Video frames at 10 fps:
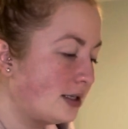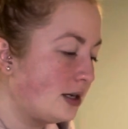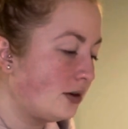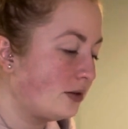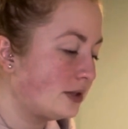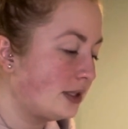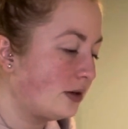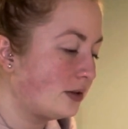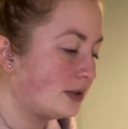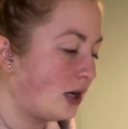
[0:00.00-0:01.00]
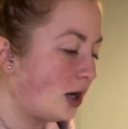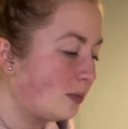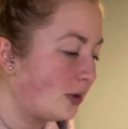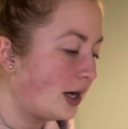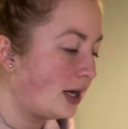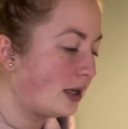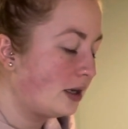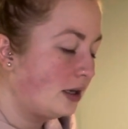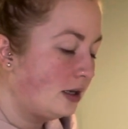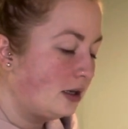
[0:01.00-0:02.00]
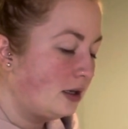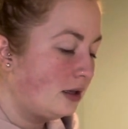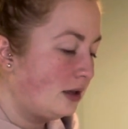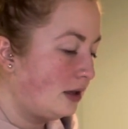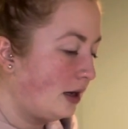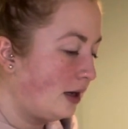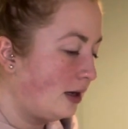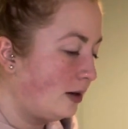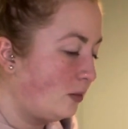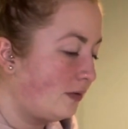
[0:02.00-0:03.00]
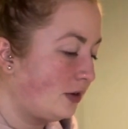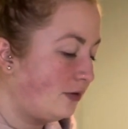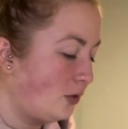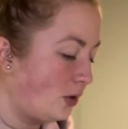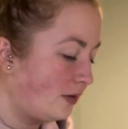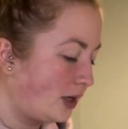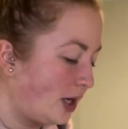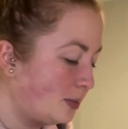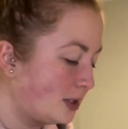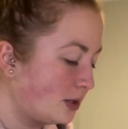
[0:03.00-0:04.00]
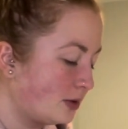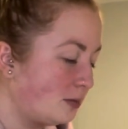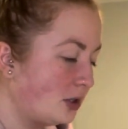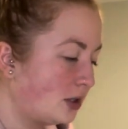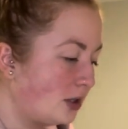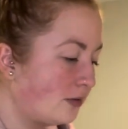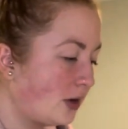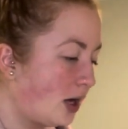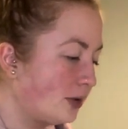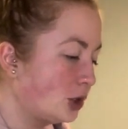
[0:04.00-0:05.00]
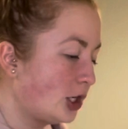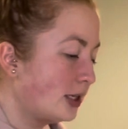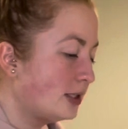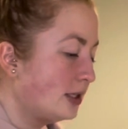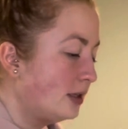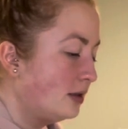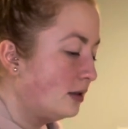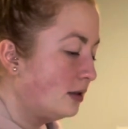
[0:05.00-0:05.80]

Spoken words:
here. There's heartbreak. We have the Four of Cups. So someone could have got rejected,